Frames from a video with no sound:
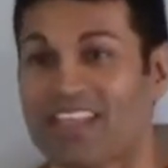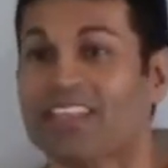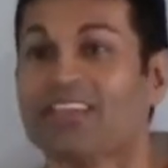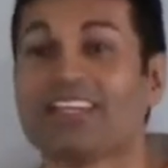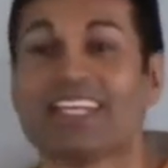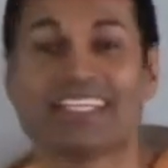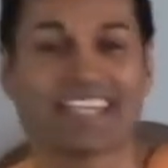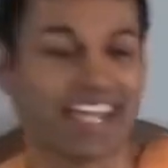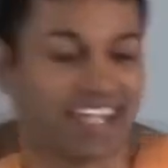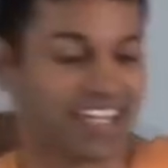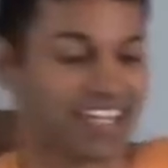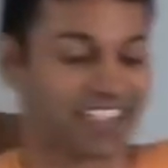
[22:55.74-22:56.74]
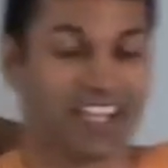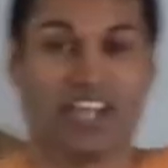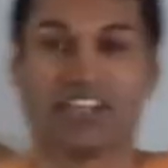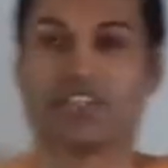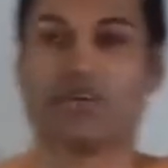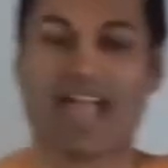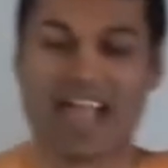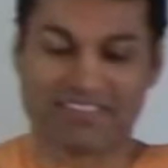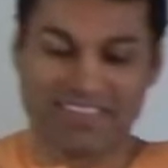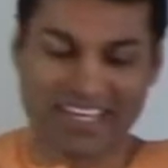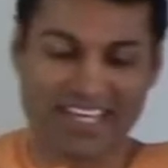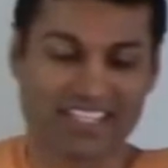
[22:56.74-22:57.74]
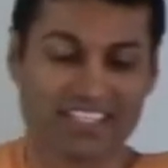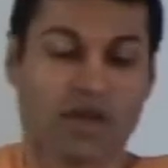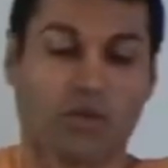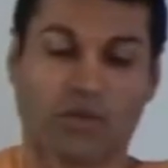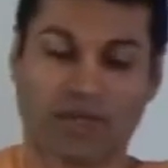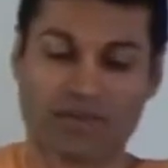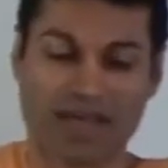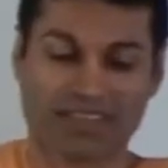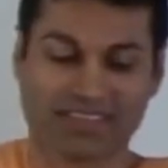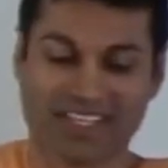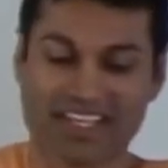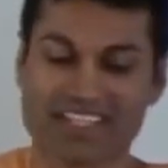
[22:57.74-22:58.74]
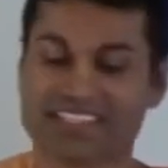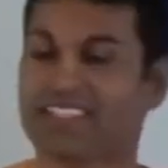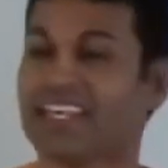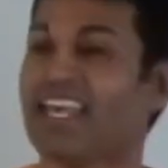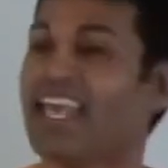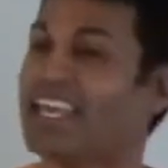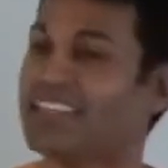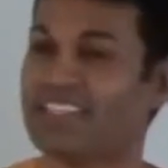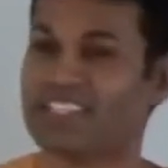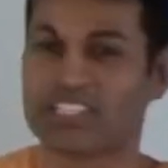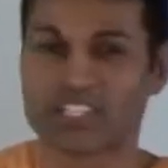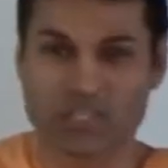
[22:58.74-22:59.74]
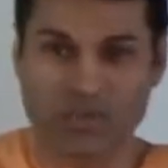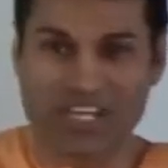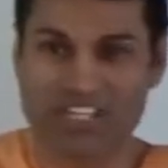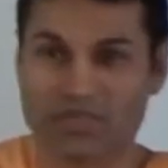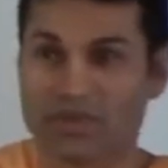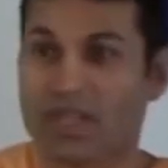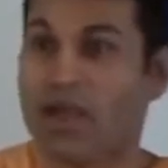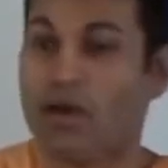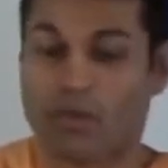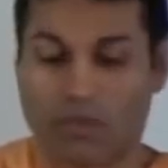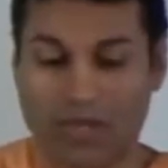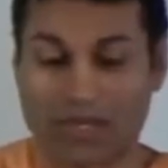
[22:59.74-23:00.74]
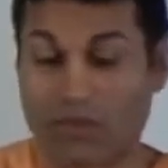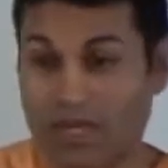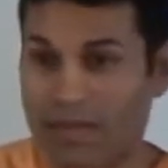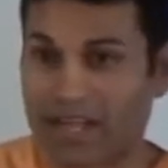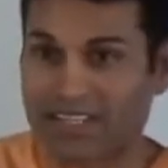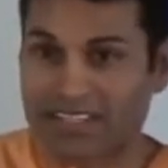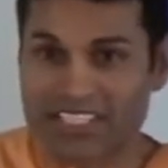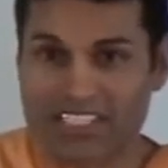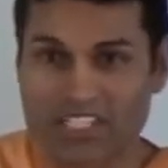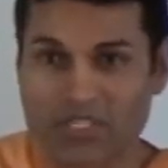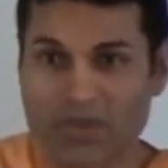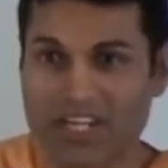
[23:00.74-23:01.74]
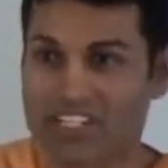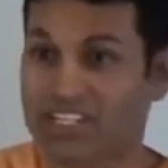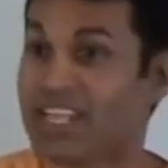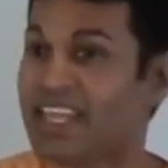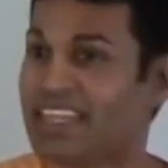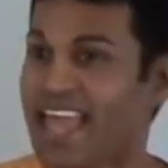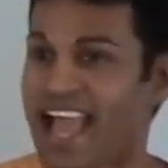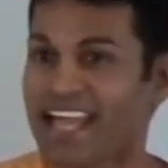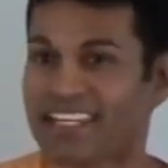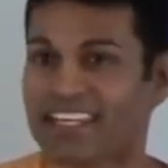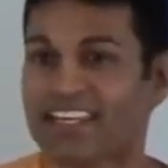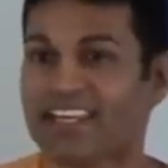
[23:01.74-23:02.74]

They're good at telling us, do you have this? What about this? In this situation? What about in this situation? That.